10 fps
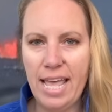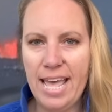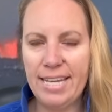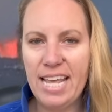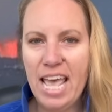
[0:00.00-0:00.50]

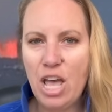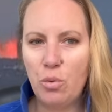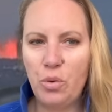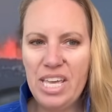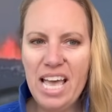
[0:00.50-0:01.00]
And
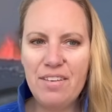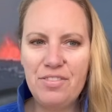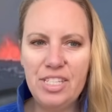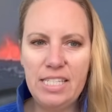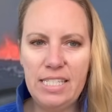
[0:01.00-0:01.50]
we have
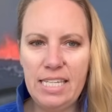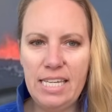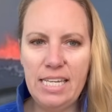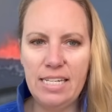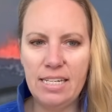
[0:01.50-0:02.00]

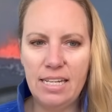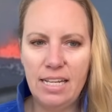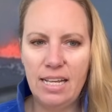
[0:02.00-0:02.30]
seen